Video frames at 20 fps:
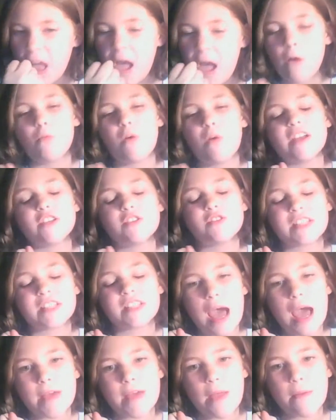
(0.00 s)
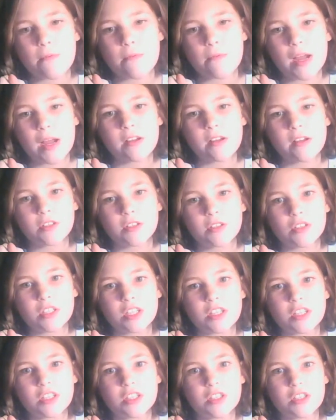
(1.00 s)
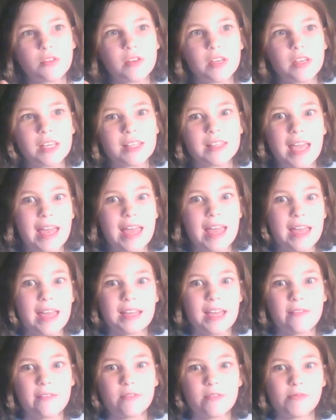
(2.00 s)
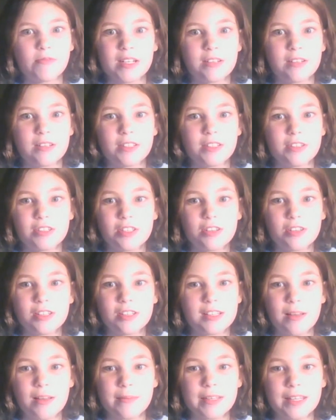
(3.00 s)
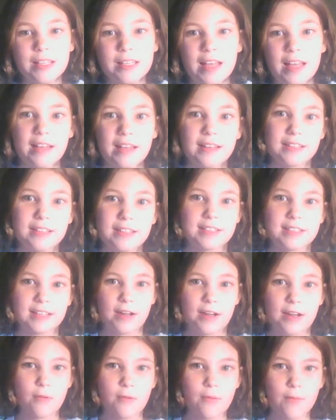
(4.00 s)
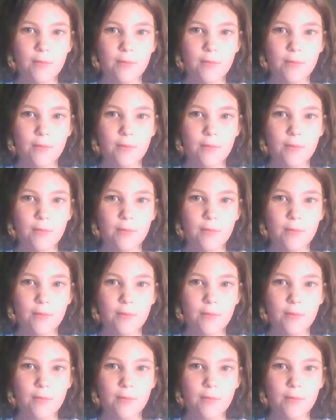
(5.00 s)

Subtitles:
Why'd you stab it? Why don't you just shoot it in the head? Everyone knows you shoot a zombie in the head, just go.